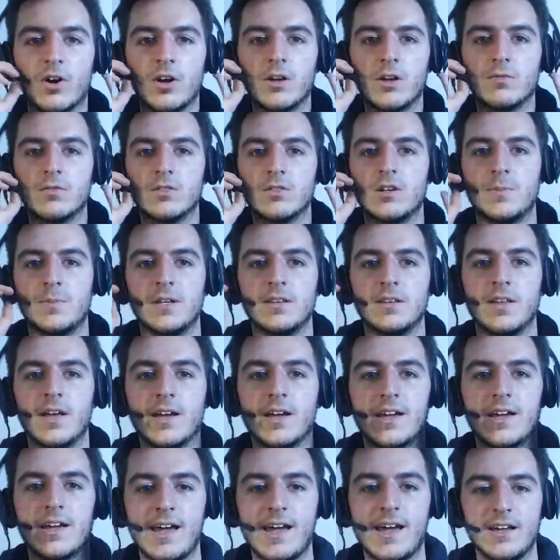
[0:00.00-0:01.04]
thought it would have been
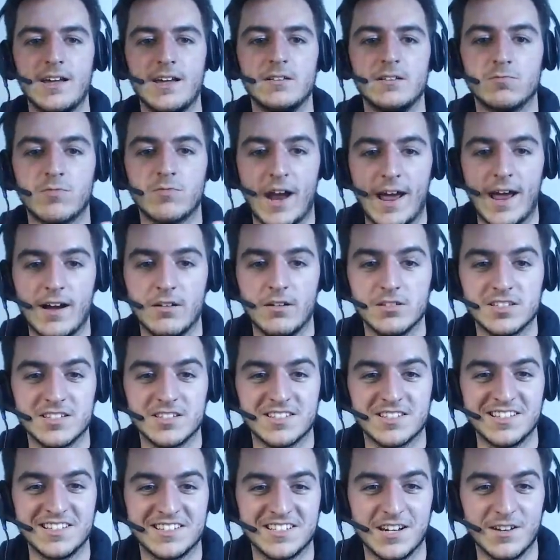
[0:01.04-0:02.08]
like 8 rounds
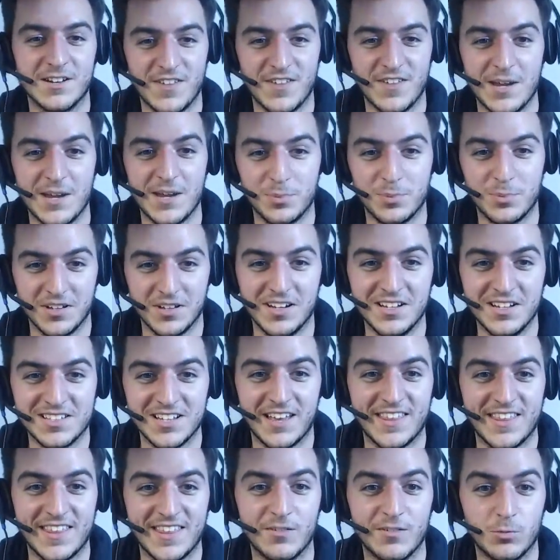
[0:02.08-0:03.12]
instead of 8 plates. I
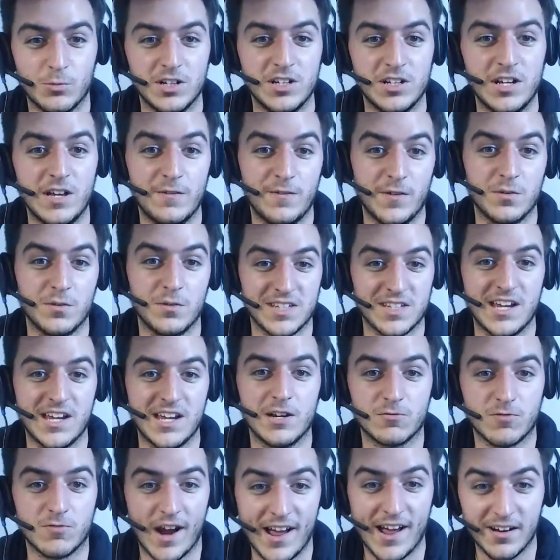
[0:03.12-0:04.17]
think if it was 8
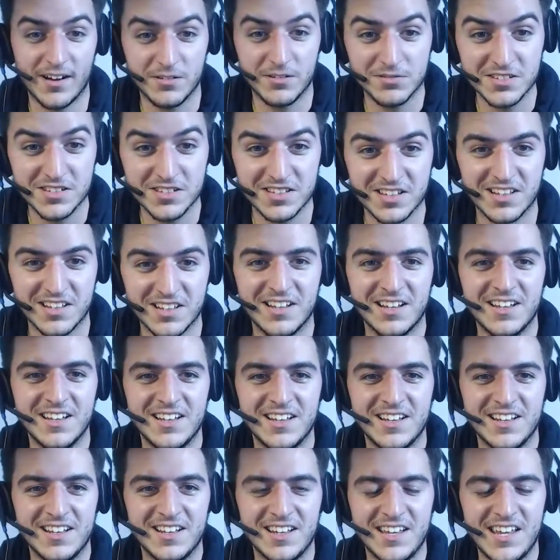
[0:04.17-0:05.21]
rounds,
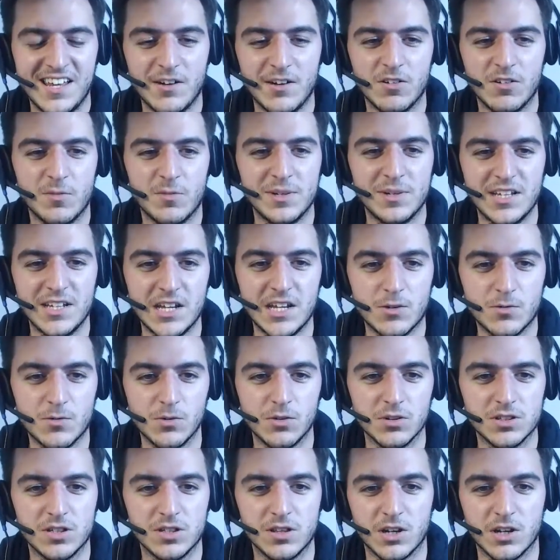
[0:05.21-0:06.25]
it would have been
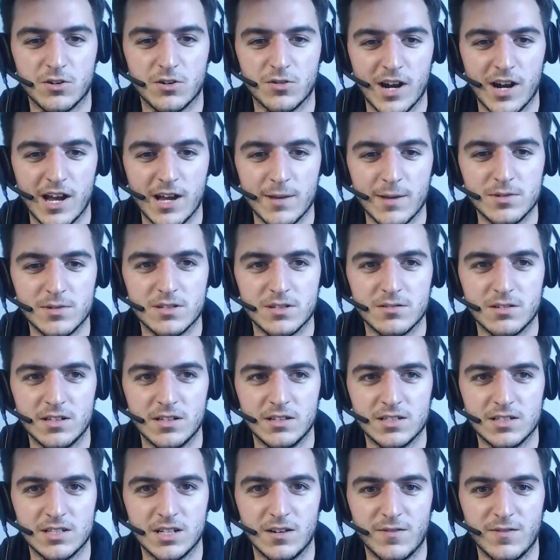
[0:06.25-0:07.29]
equal to the crabs
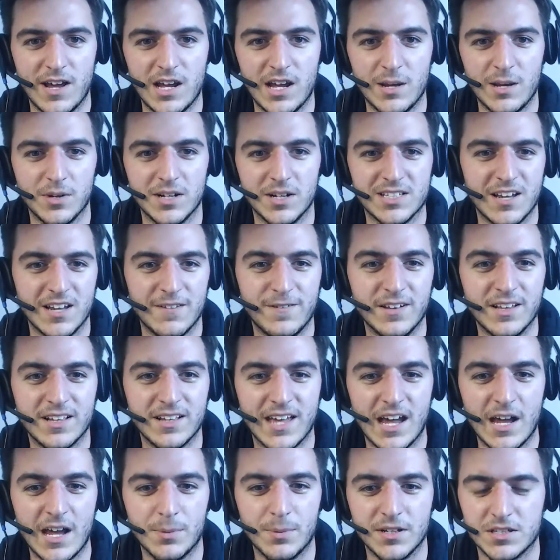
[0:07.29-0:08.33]
instead of 8 plates. I feel like
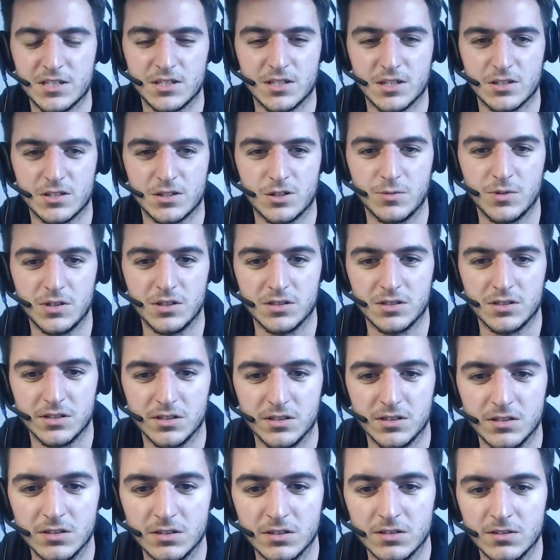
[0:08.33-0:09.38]
8 plates is just too easy.